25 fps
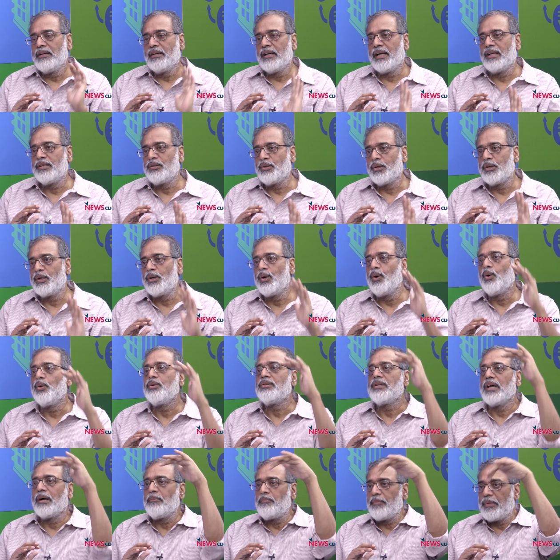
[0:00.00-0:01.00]
and so it
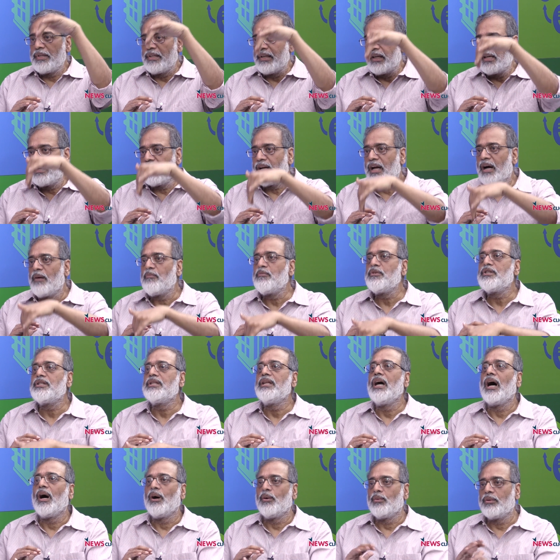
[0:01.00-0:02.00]
goes up and then comes
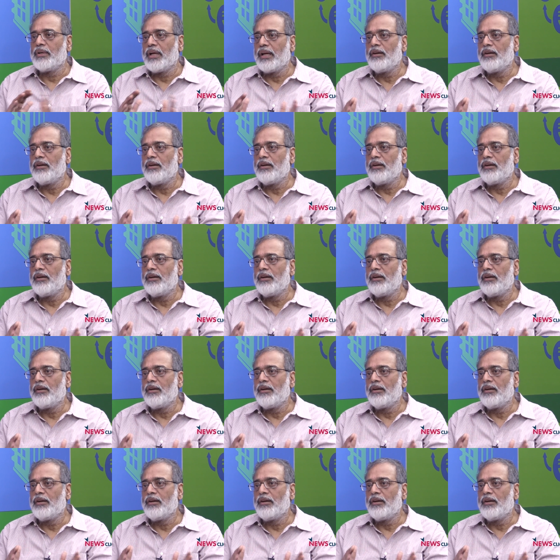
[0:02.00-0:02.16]
down